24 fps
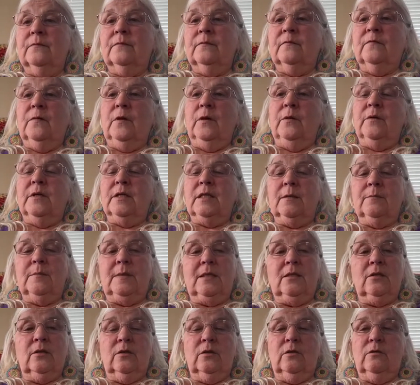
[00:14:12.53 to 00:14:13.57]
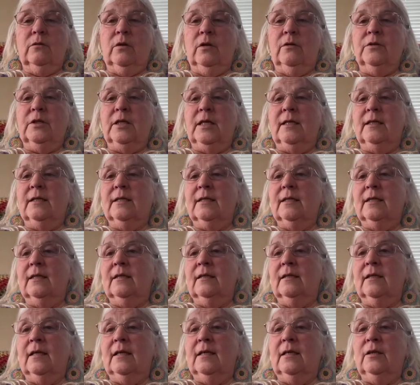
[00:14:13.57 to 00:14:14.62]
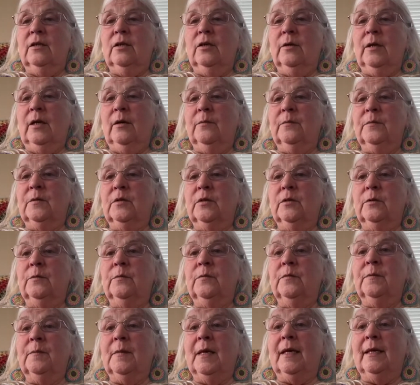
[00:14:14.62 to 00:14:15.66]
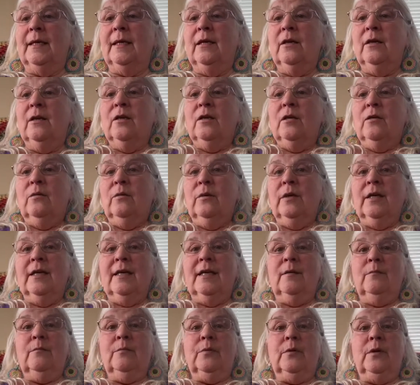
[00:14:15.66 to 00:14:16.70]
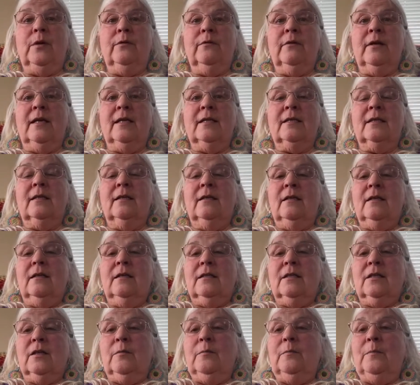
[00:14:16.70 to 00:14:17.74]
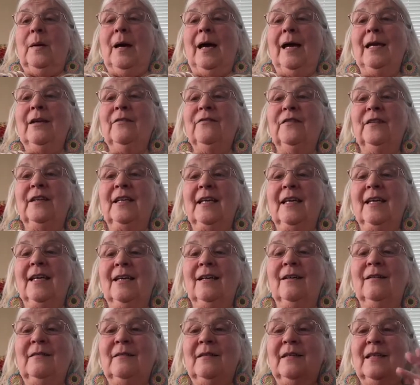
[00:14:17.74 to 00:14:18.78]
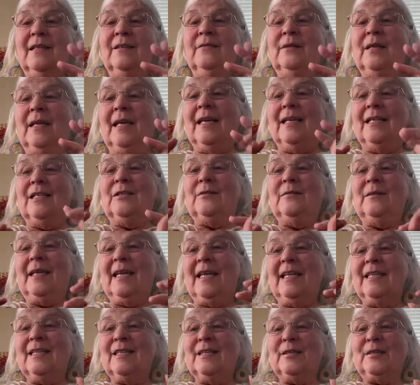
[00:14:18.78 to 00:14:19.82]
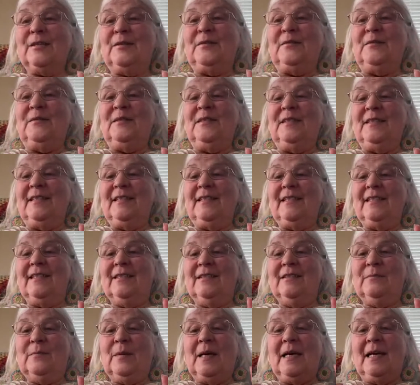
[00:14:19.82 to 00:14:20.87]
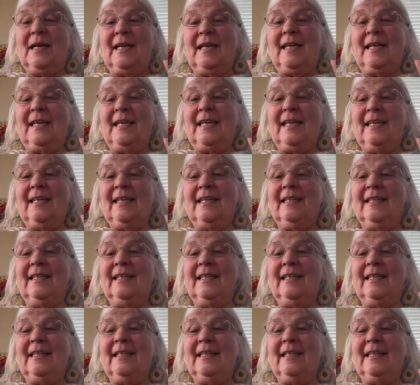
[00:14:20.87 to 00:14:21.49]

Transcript: focus a bit on crochet and sit and let you know how I'm doing with my work in progress. So bye for now, and we'll catch you again soon. Bye.